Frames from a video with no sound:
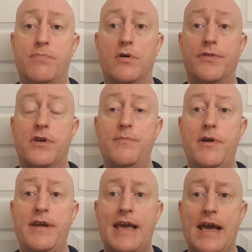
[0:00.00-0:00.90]
both
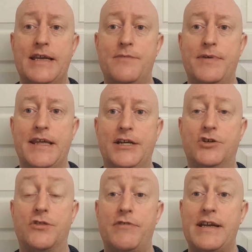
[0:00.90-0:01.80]
communicated with each
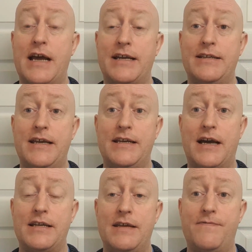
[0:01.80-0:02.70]
other in
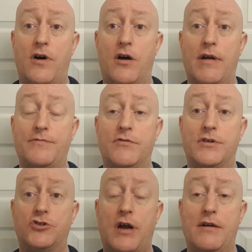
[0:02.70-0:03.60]
1994 after
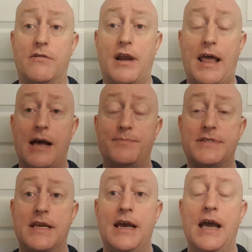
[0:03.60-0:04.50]
a trial
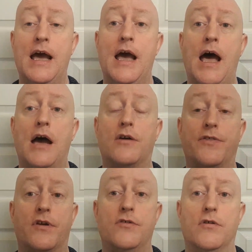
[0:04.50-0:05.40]
collapsed because
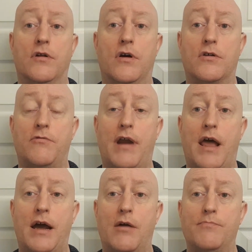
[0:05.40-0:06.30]
they could no longer
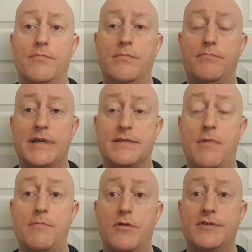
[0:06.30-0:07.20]
rely on Mazher
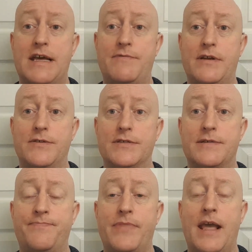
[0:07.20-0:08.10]
Mahmood's
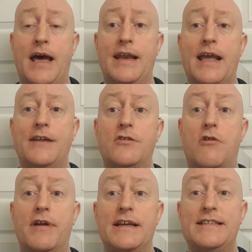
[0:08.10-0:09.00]
evidence. And they
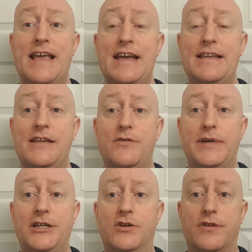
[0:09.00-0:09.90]
categorically stated to
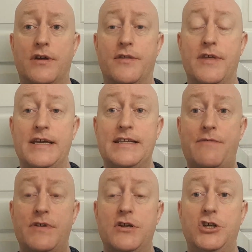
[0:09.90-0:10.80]
each other that his
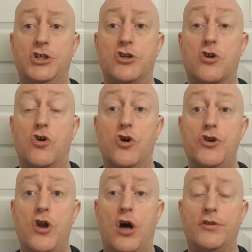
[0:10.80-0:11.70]
evidence
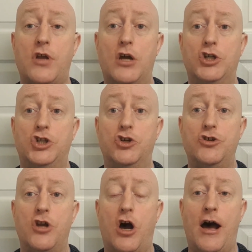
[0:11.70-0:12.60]
could not and
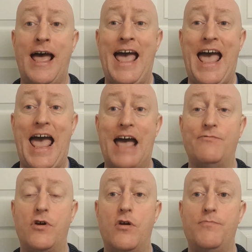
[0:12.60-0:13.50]
should not
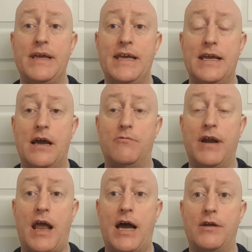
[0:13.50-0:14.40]
ever be
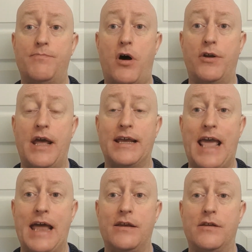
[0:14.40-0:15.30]
relied upon
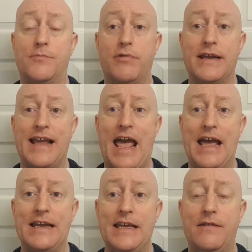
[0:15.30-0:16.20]
again to bring
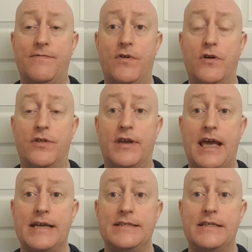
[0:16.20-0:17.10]
any further
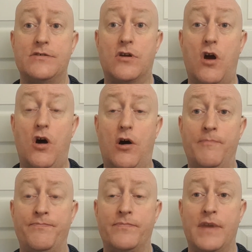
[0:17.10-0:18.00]
cases to court.
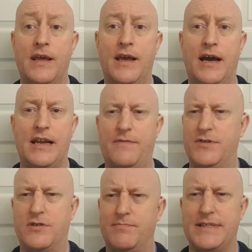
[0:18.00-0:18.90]
And yet, for
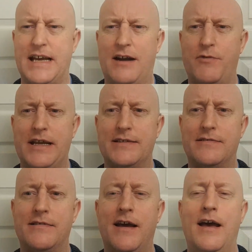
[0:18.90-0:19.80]
some bizarre
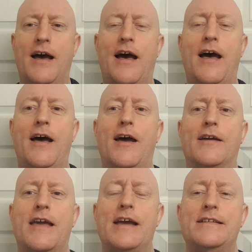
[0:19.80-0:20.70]
reason,
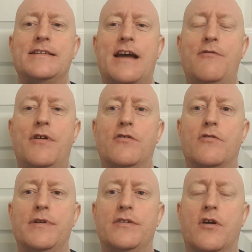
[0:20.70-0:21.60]
cases carried on
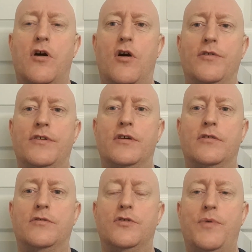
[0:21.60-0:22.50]
going to court
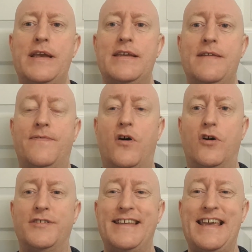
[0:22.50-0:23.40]
until
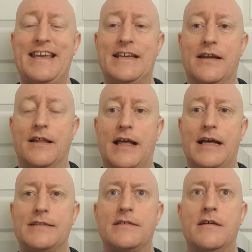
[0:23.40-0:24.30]
2014.
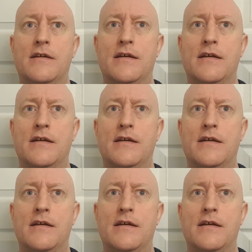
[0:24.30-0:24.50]
That's